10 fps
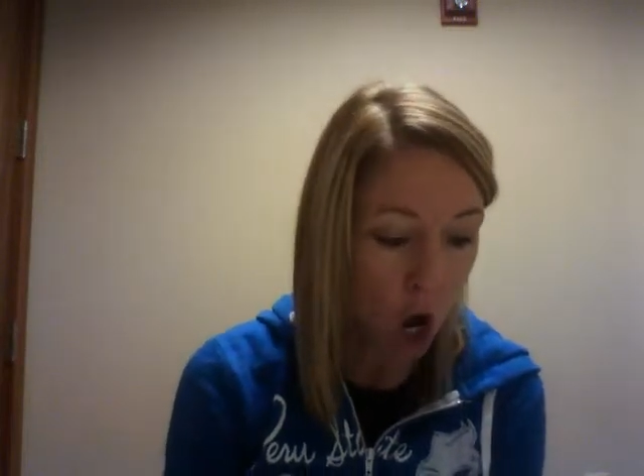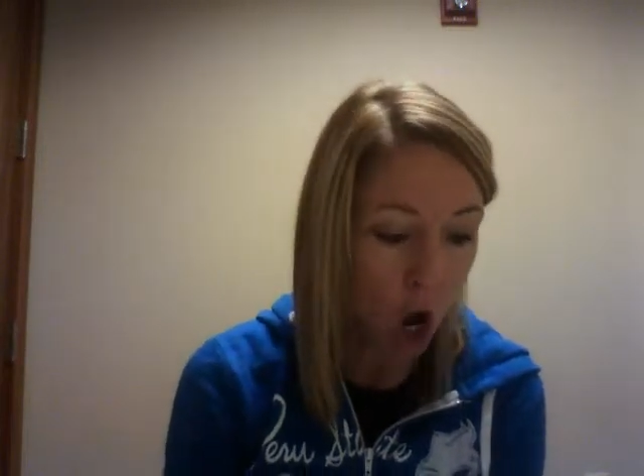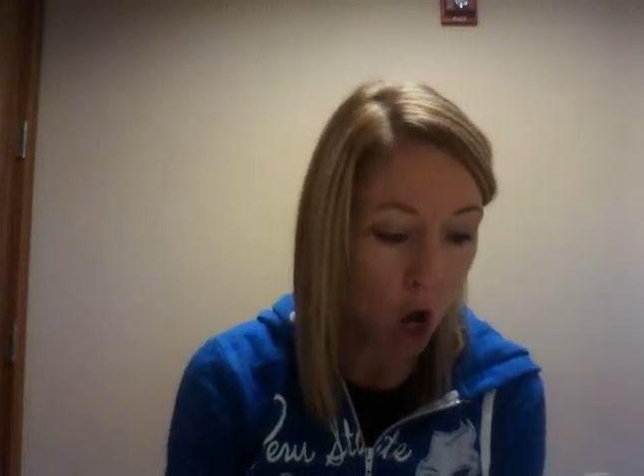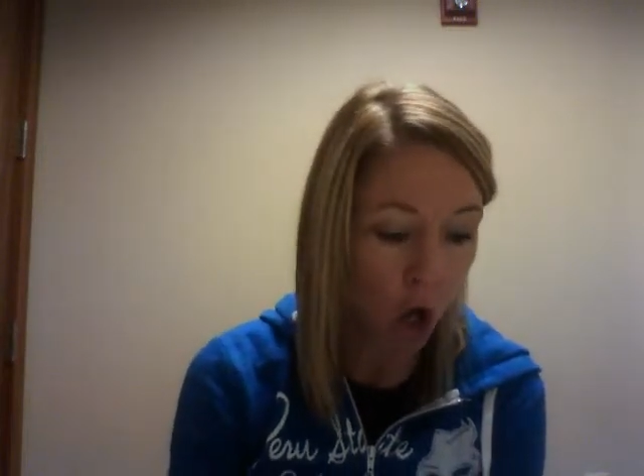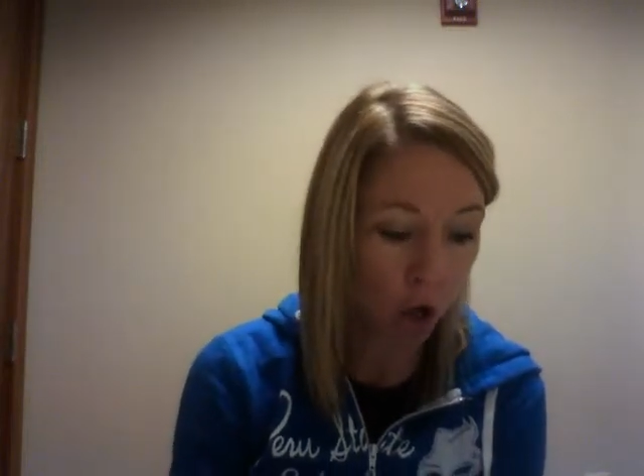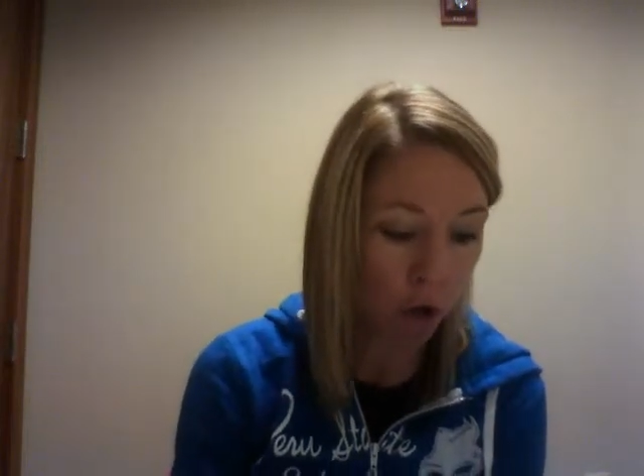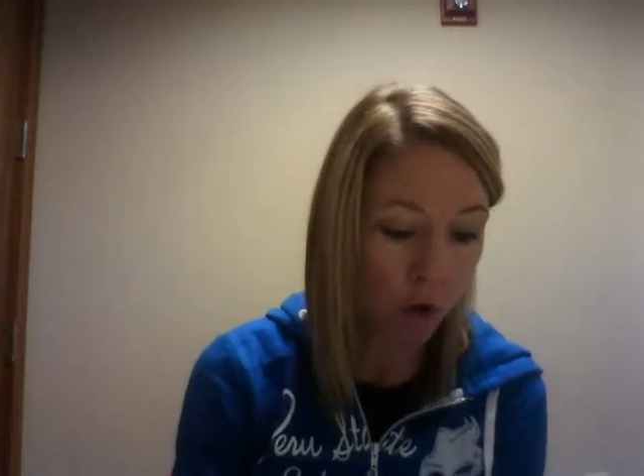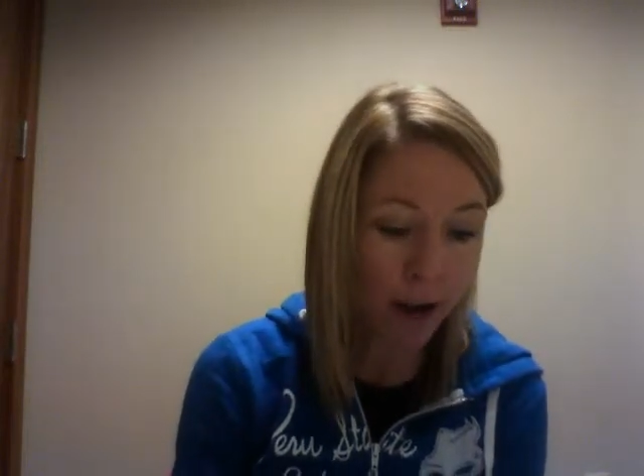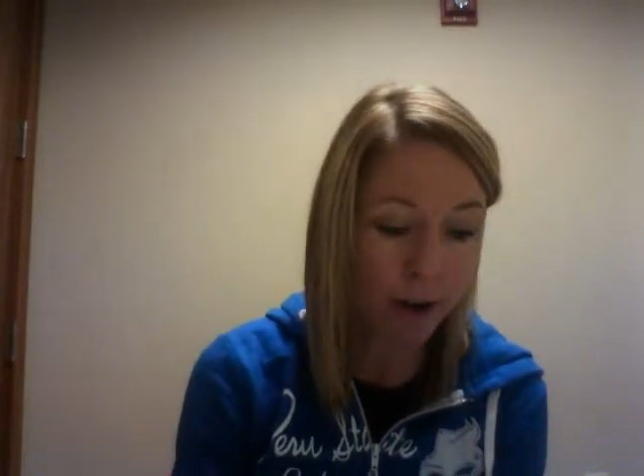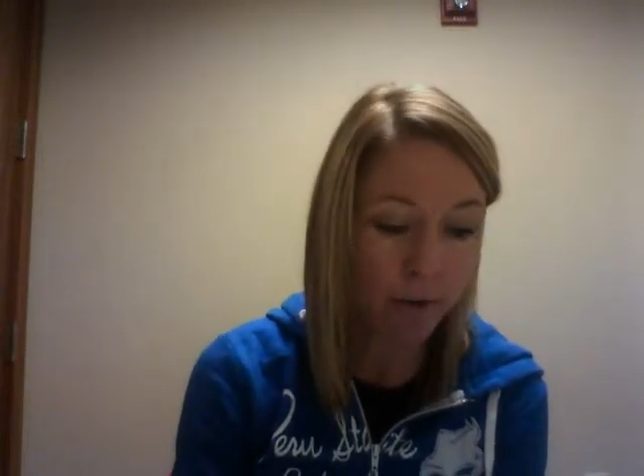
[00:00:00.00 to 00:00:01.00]
all
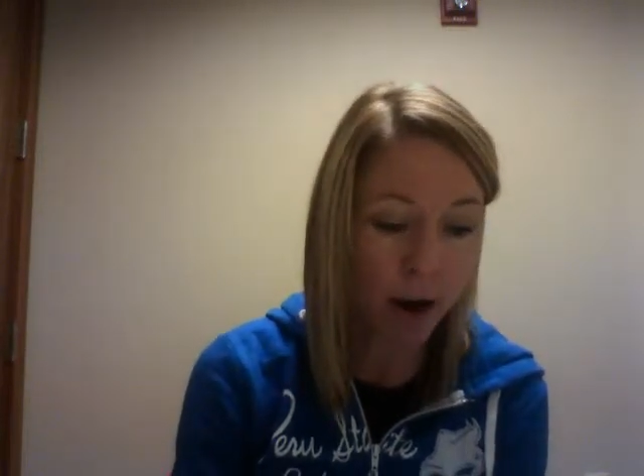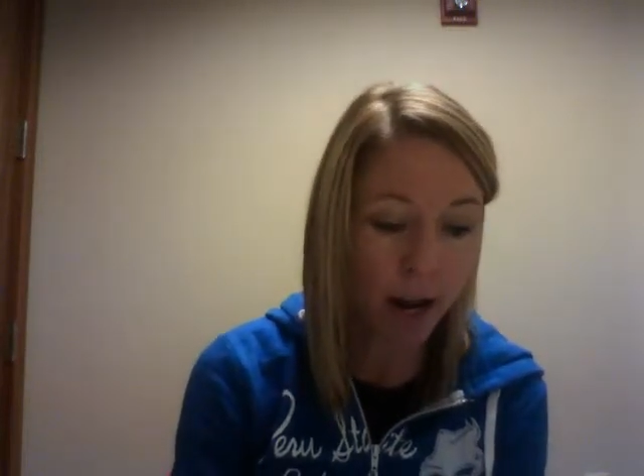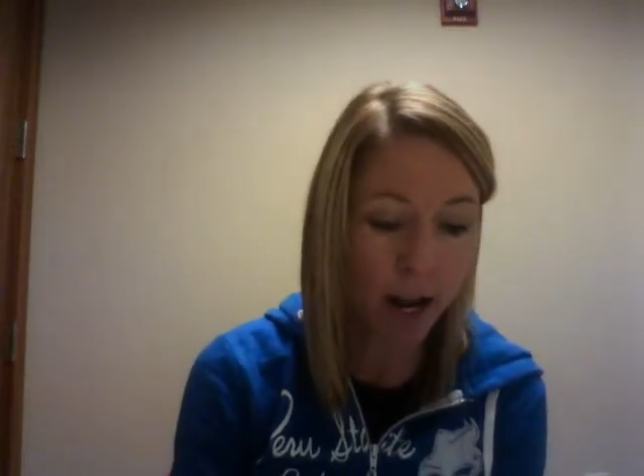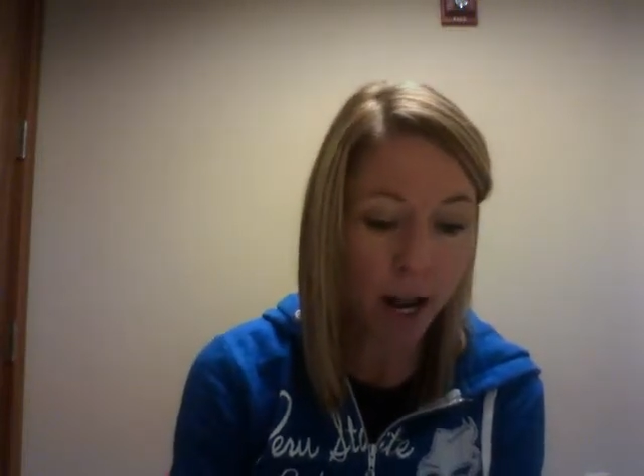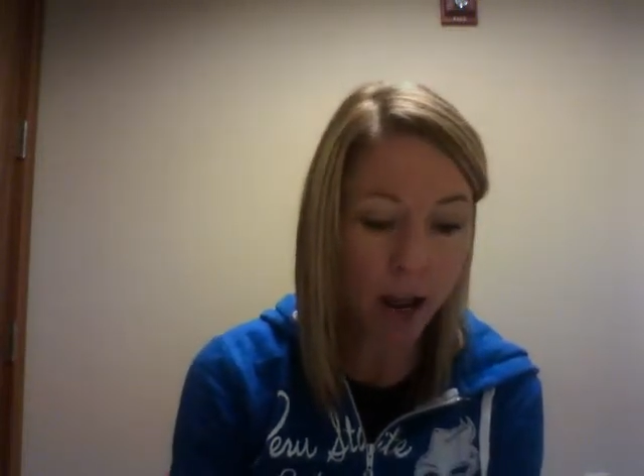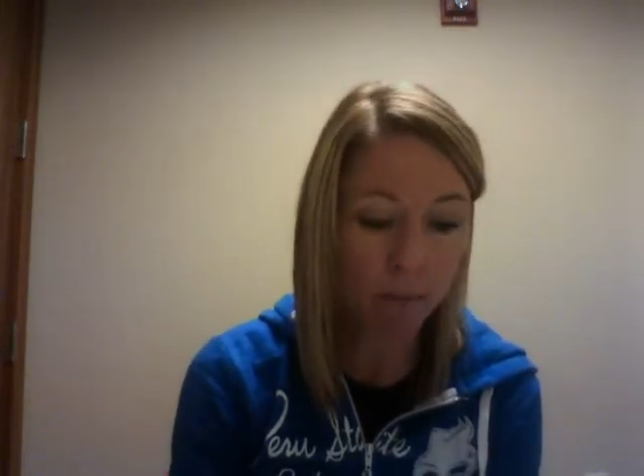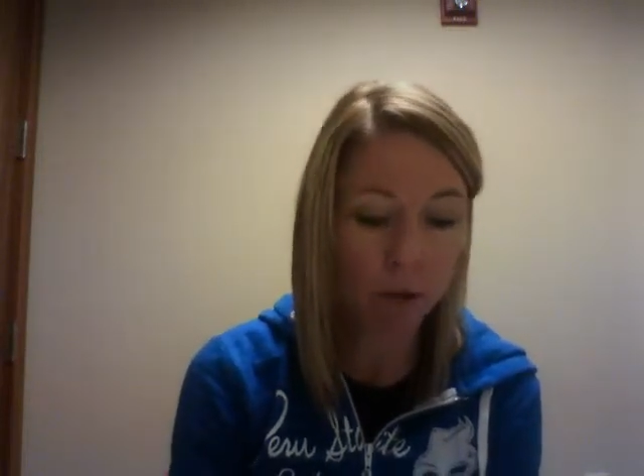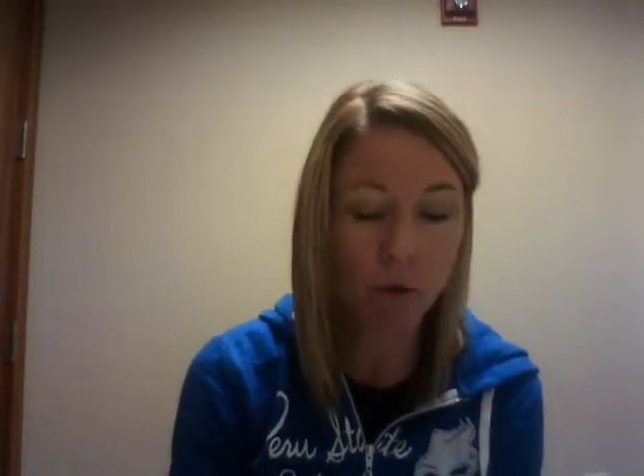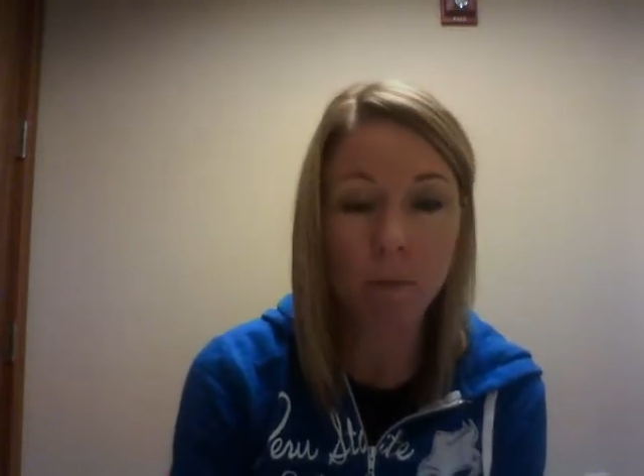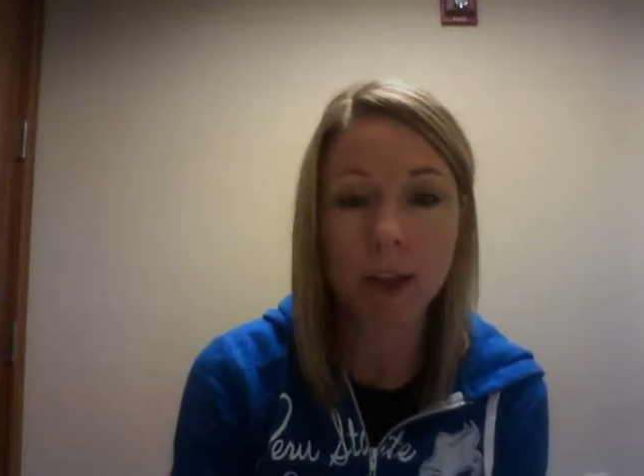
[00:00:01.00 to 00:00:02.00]
creative writing comes
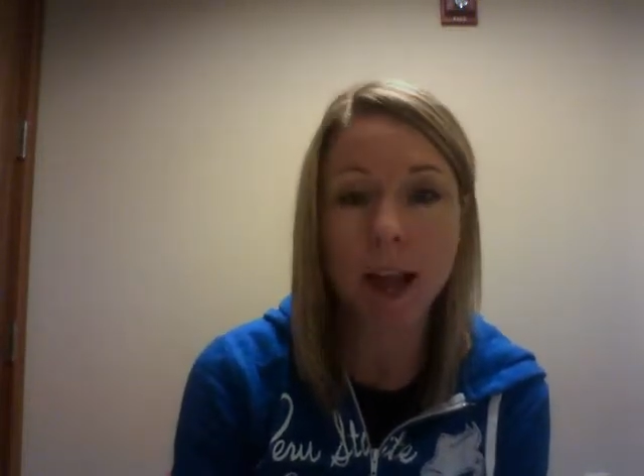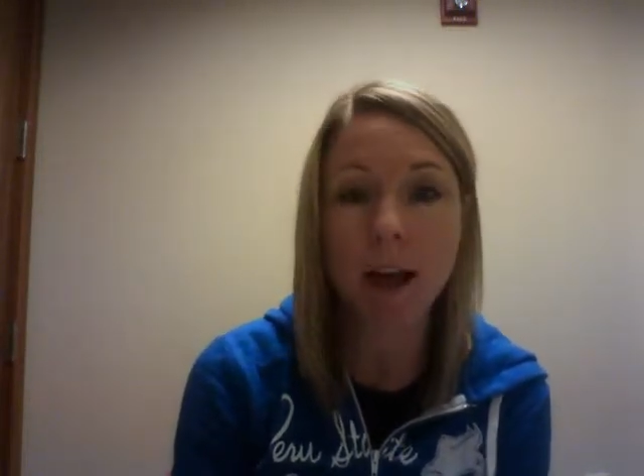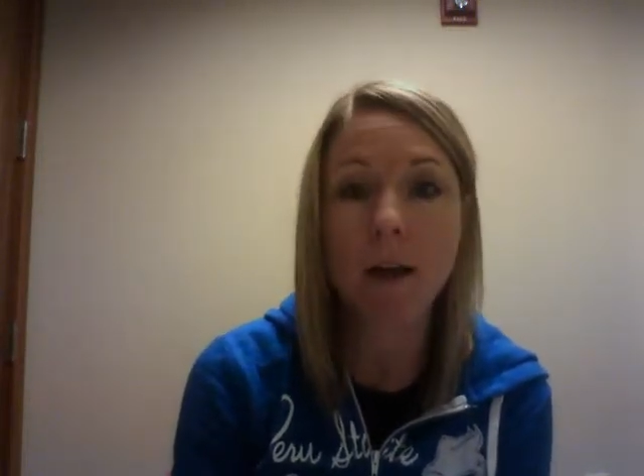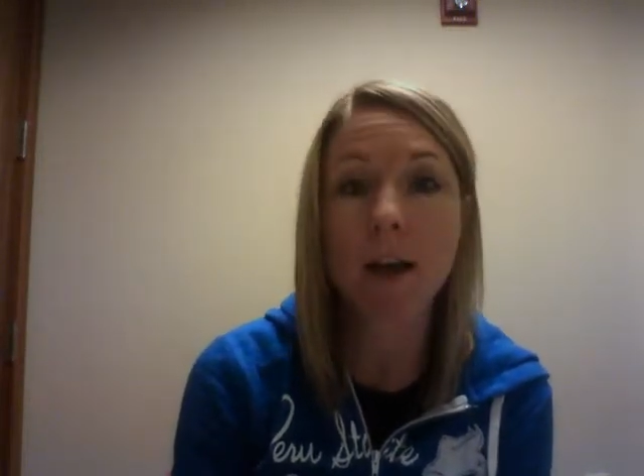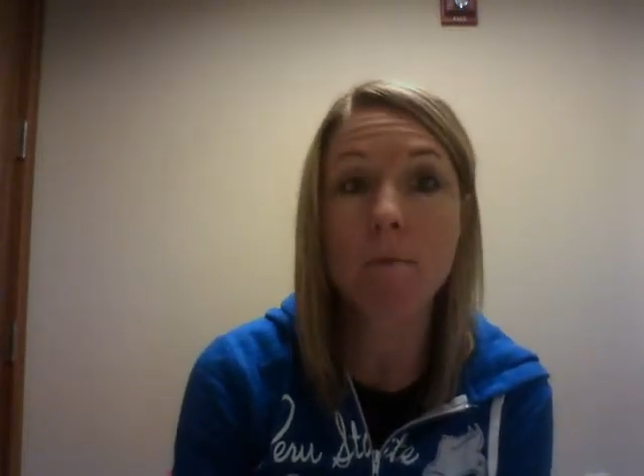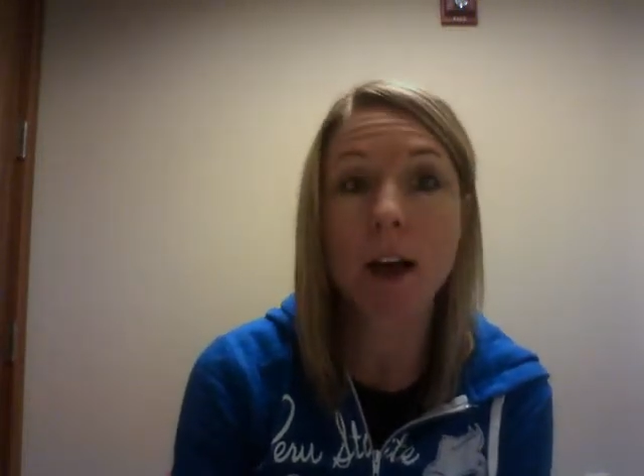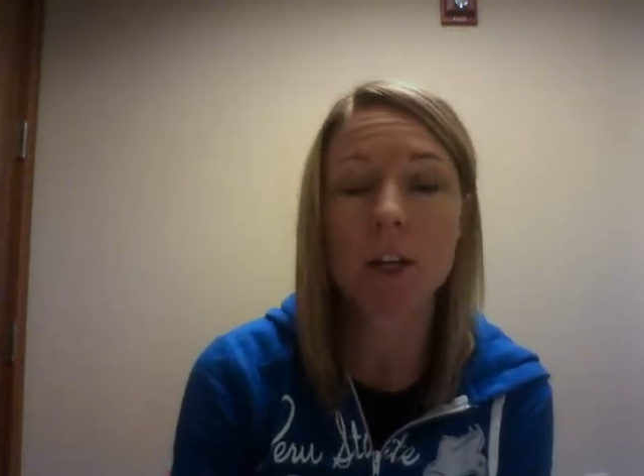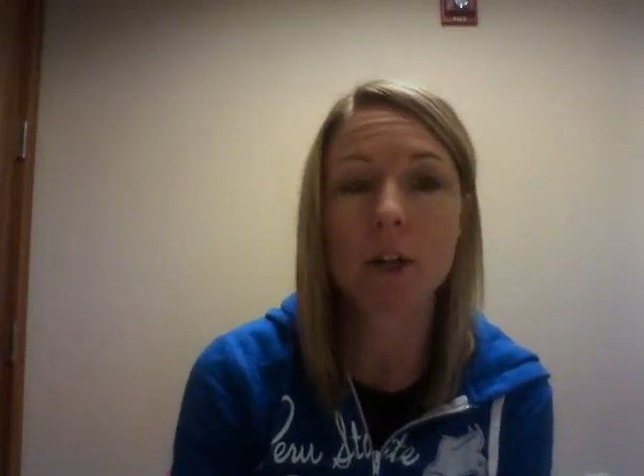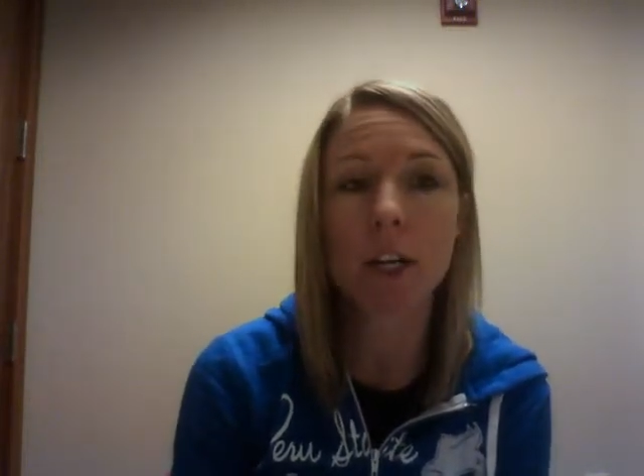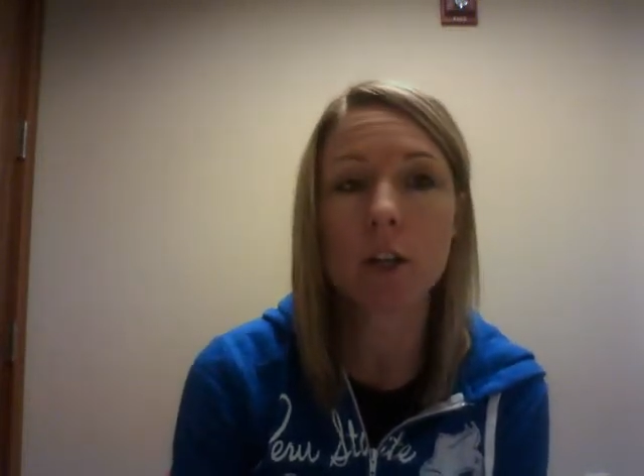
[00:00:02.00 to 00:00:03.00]
from the uh,
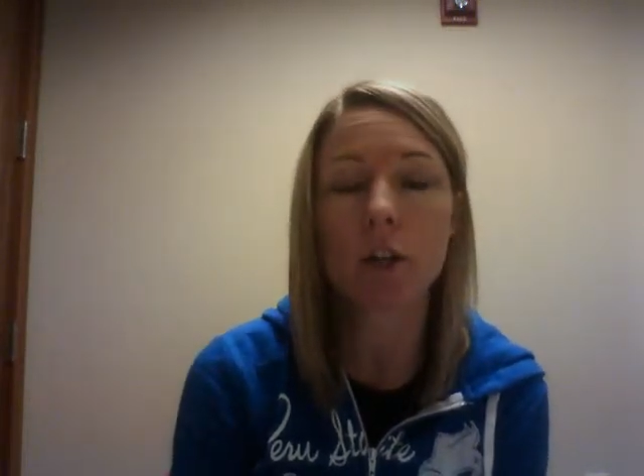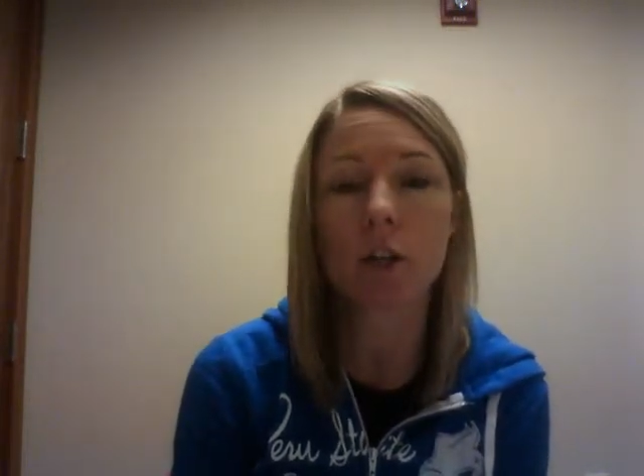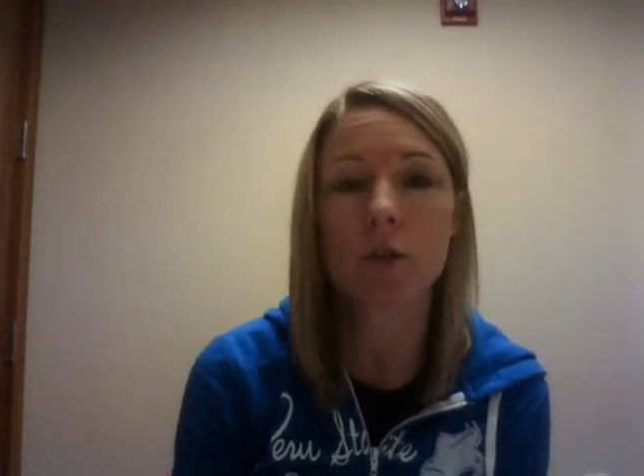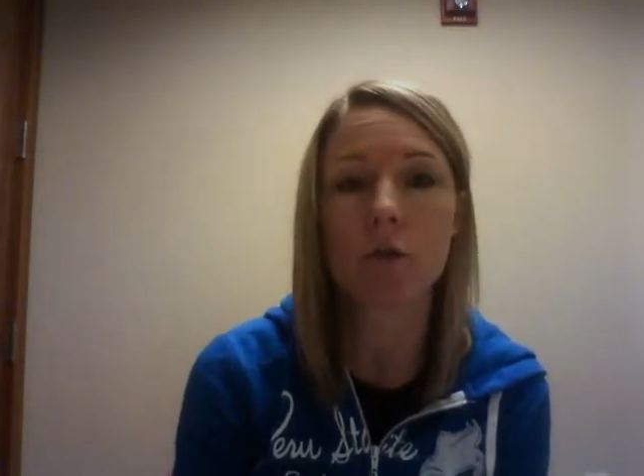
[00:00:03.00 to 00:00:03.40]
imagination,